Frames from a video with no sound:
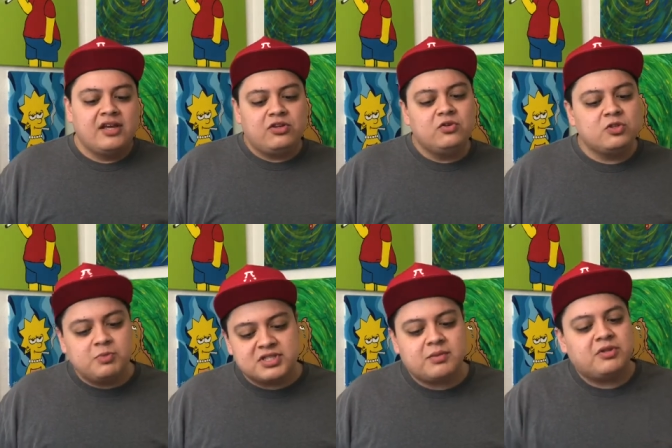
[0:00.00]

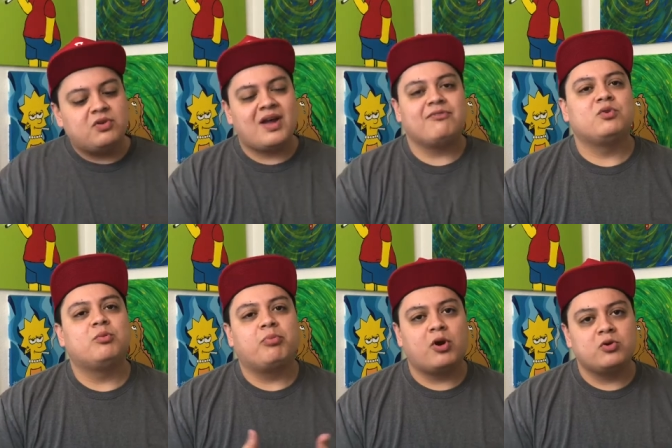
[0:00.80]
YouTube is something you have to
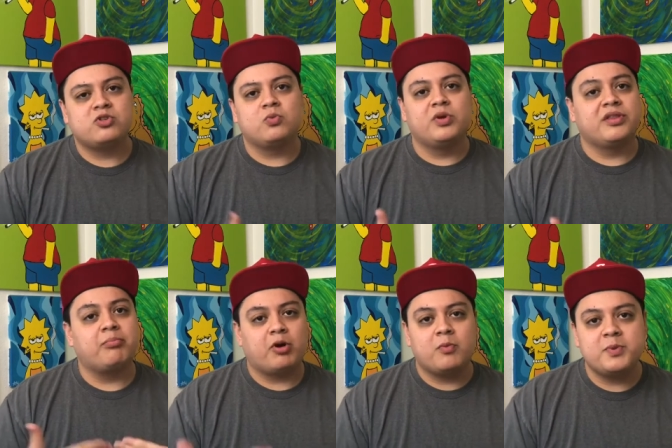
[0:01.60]
approach with a
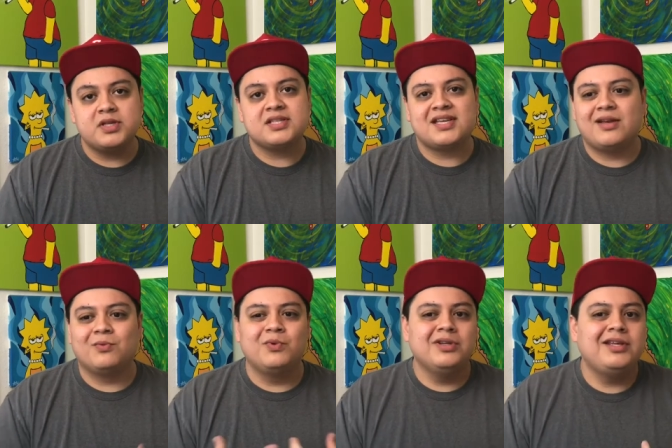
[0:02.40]
purpose
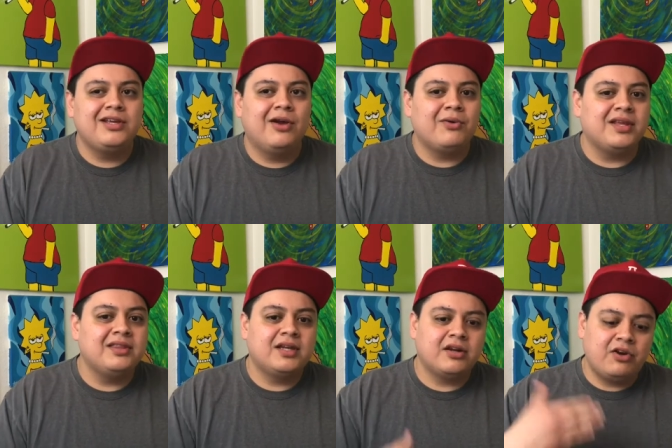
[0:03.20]
and really go in
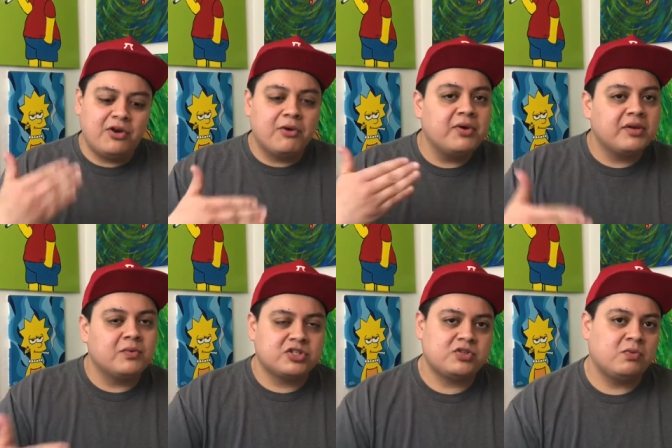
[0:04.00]
there knowing
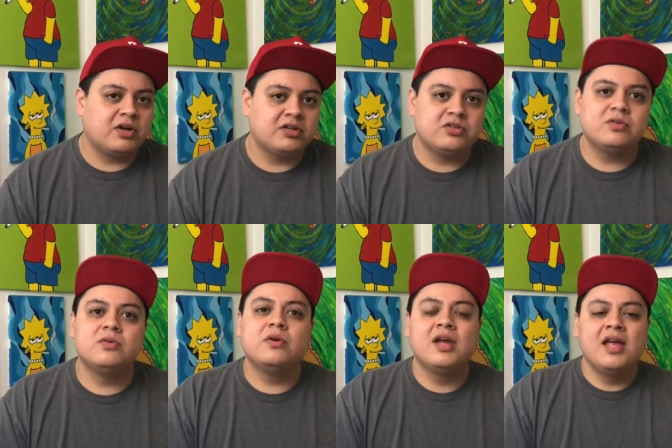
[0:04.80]
what you want to
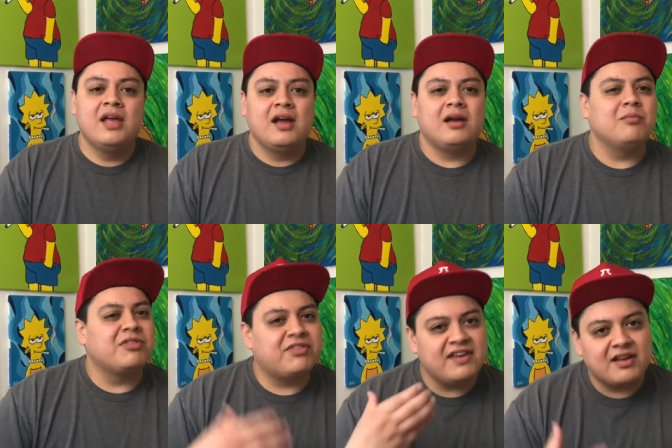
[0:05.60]
do.
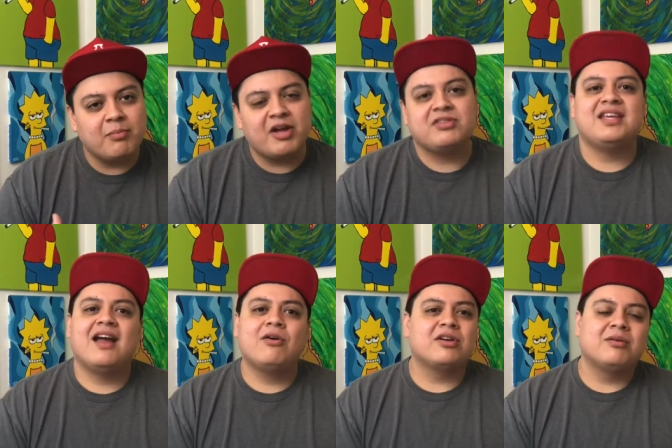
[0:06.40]
Think about the
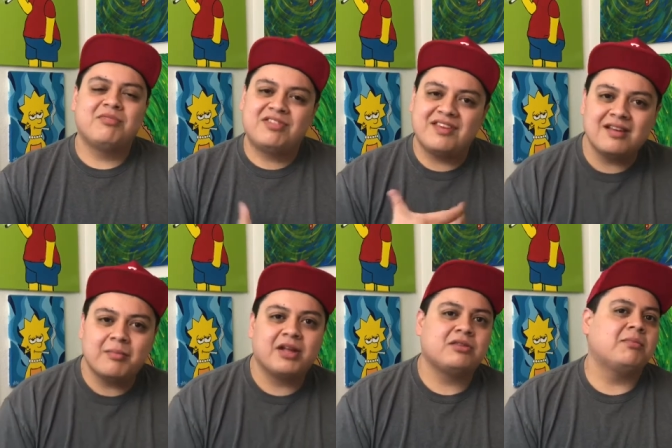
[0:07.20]
outcome, think
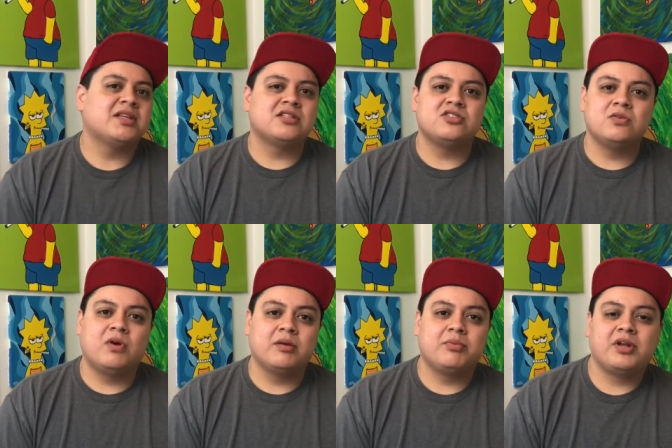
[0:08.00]
about the message you
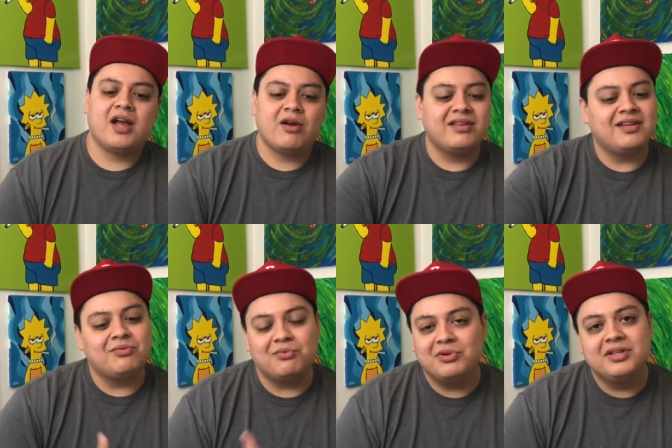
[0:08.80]
want to put out, and
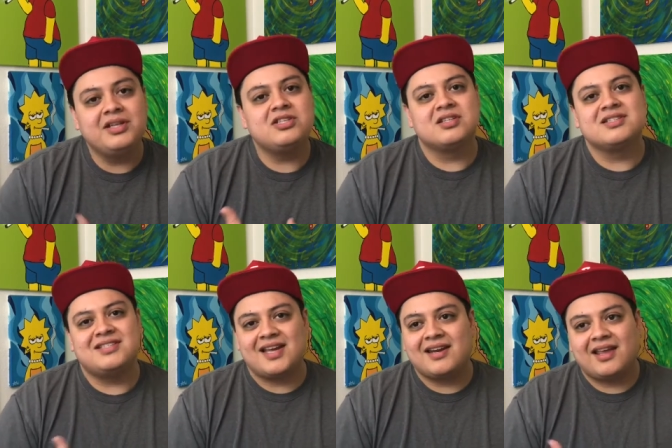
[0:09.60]
then really just
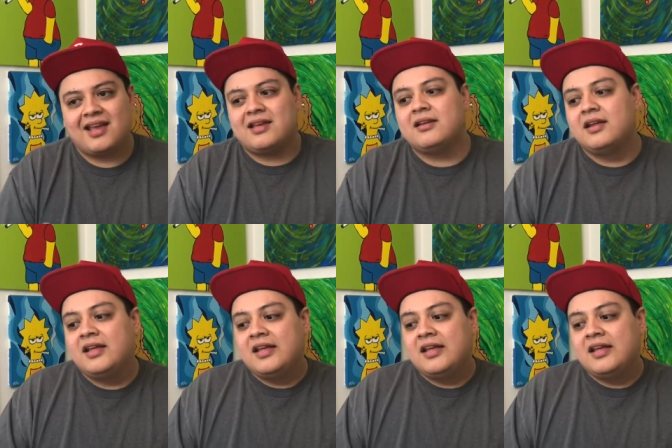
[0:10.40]
dedicate